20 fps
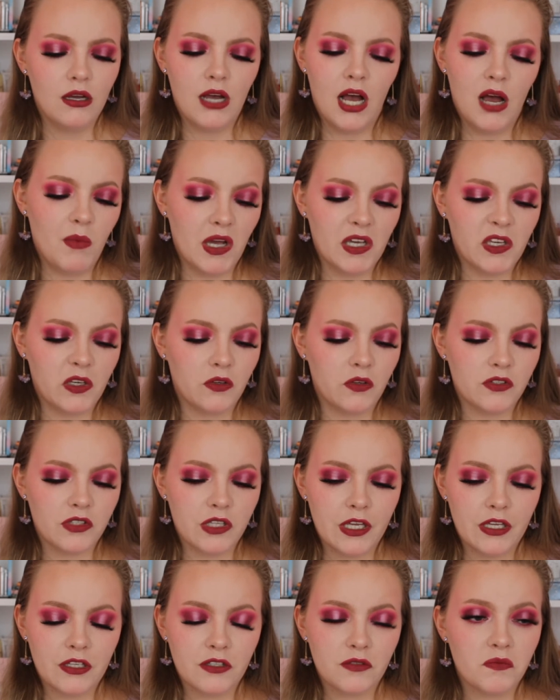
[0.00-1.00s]
I might use
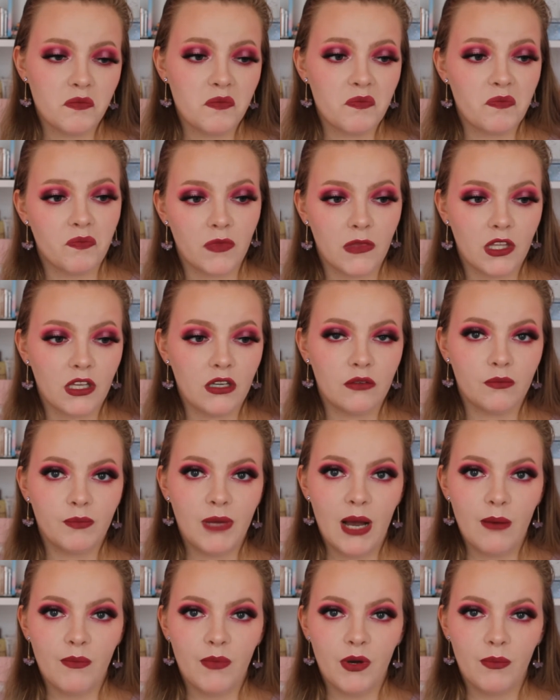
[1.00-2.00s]
this,
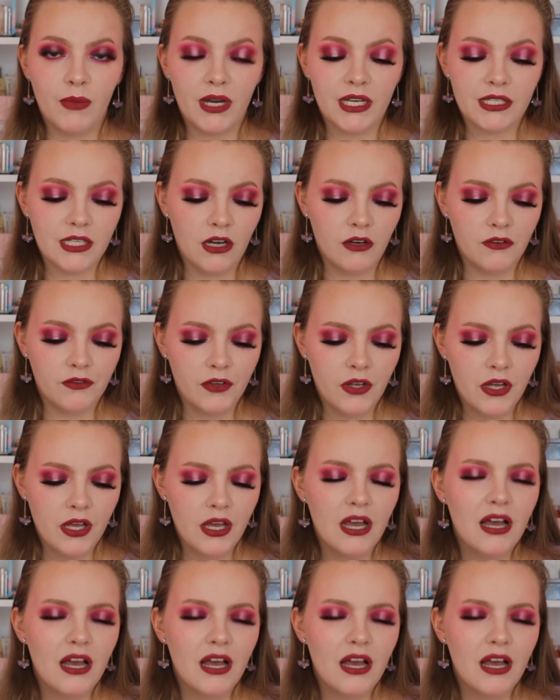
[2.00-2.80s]
pamper myself.